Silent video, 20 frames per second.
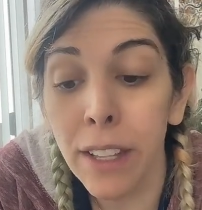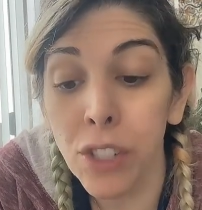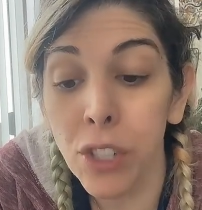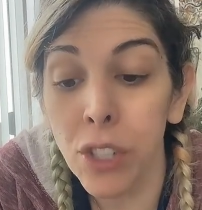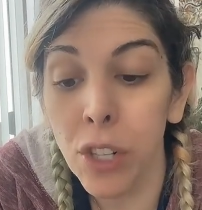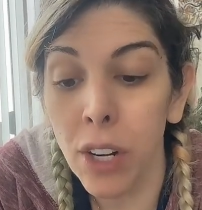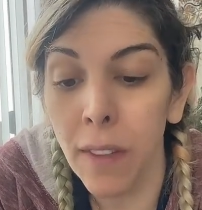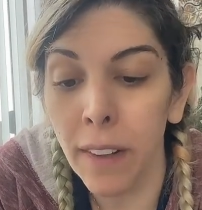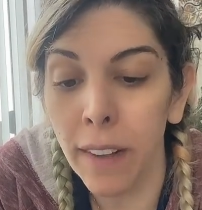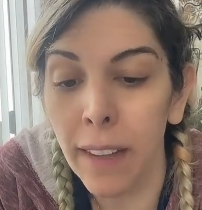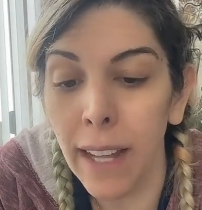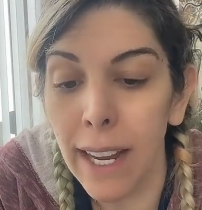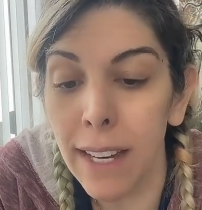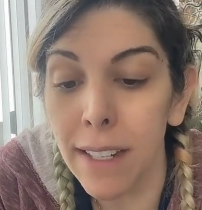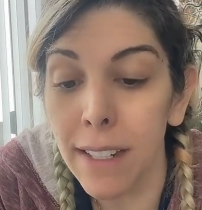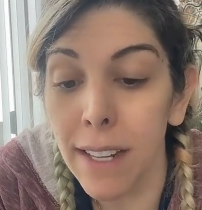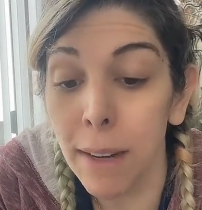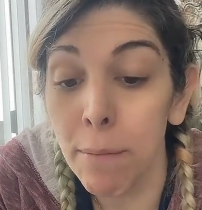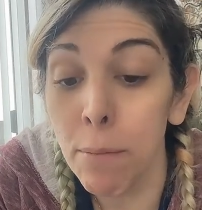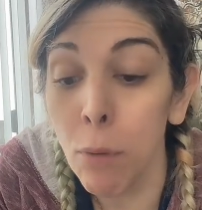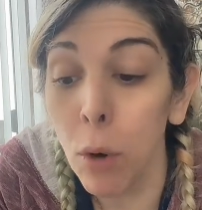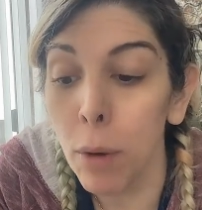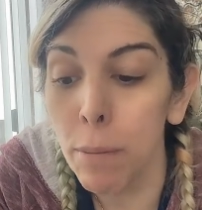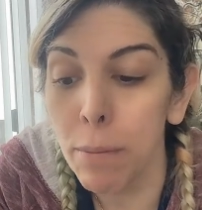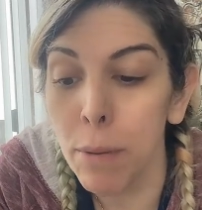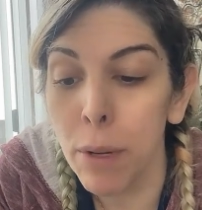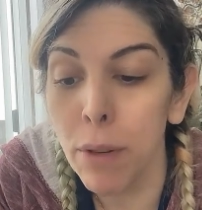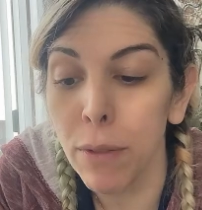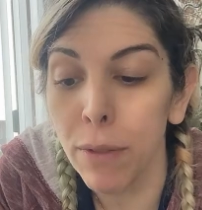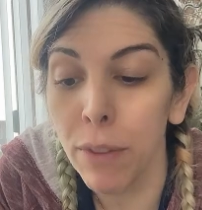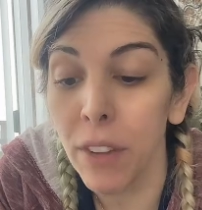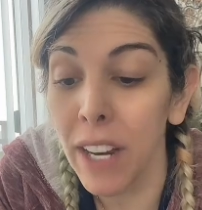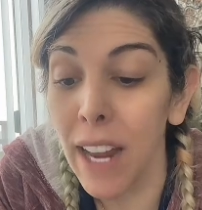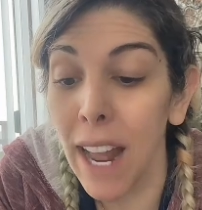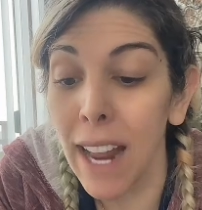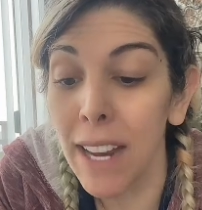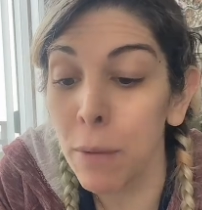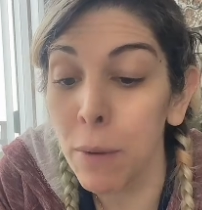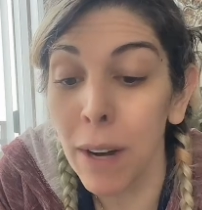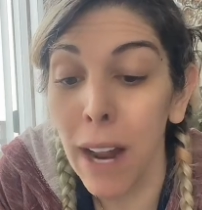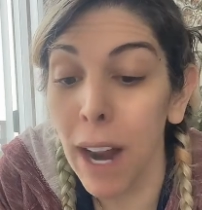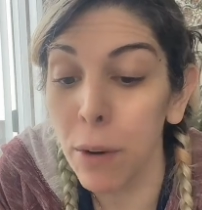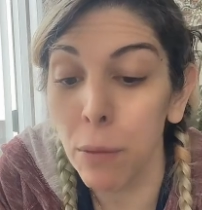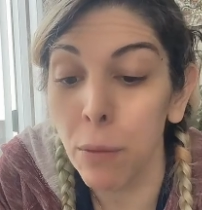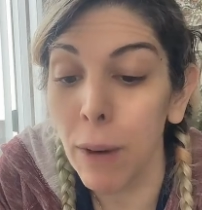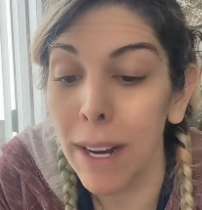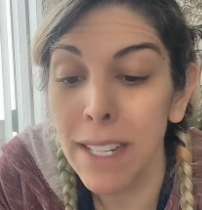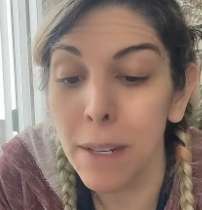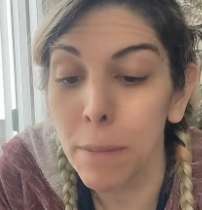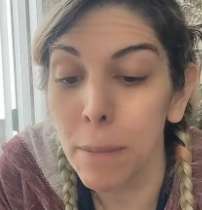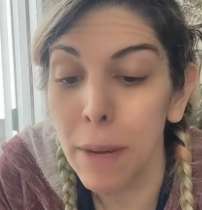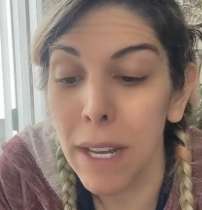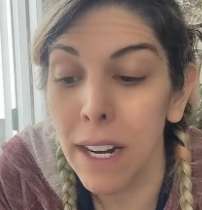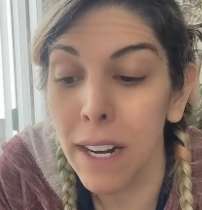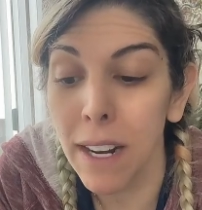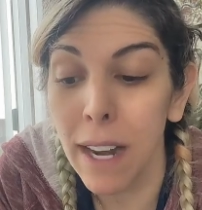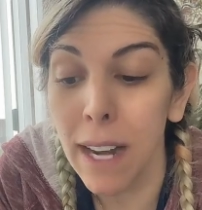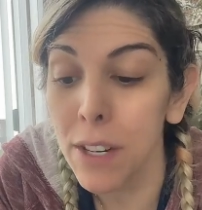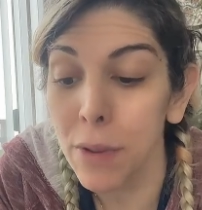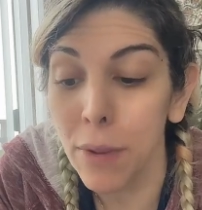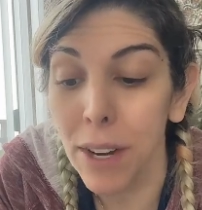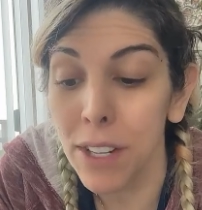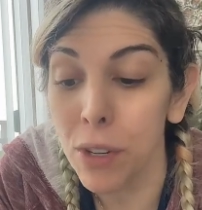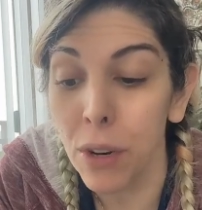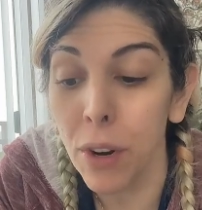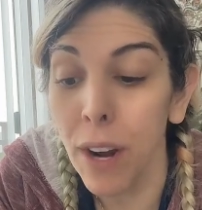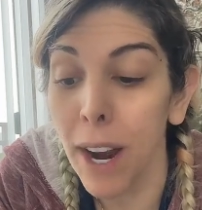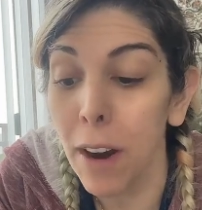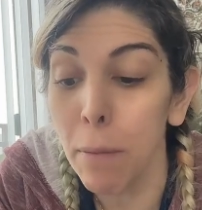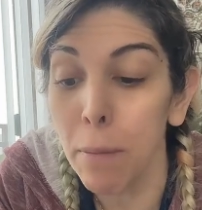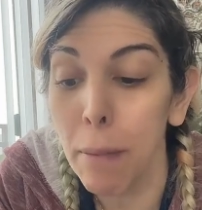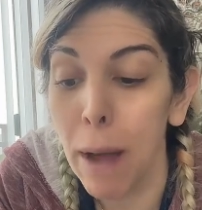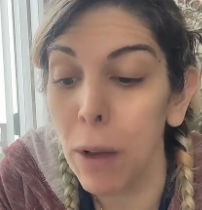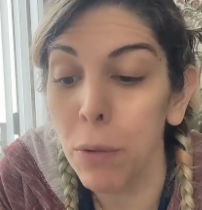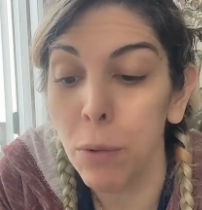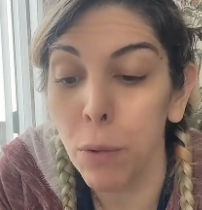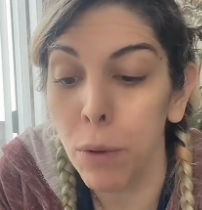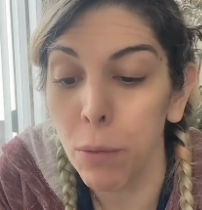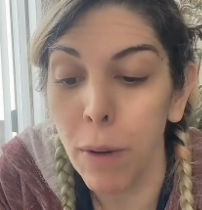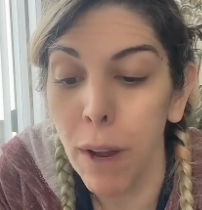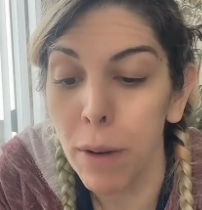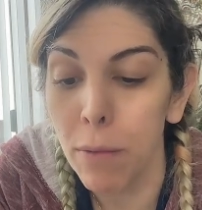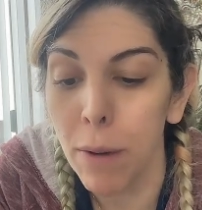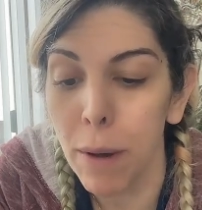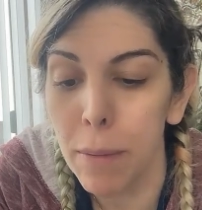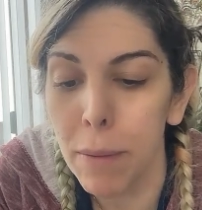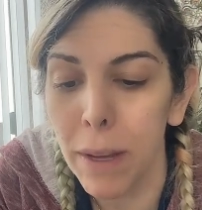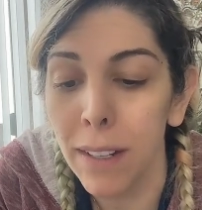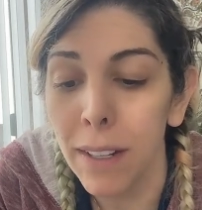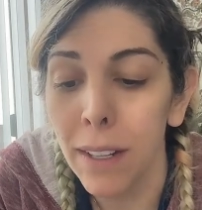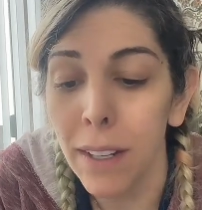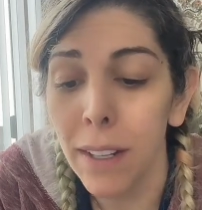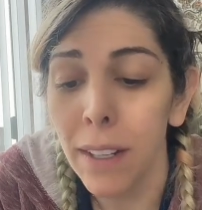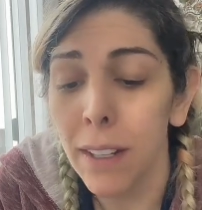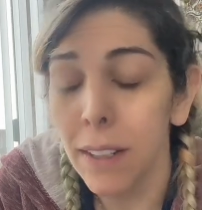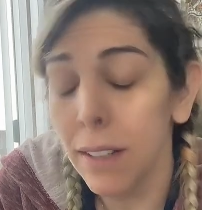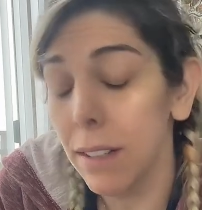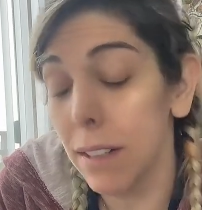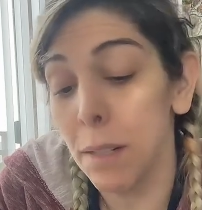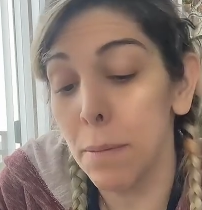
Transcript: Lilith stood on the landing, more beautiful than anyone had a right to be in a nightdress, her hair bound with red ribbon.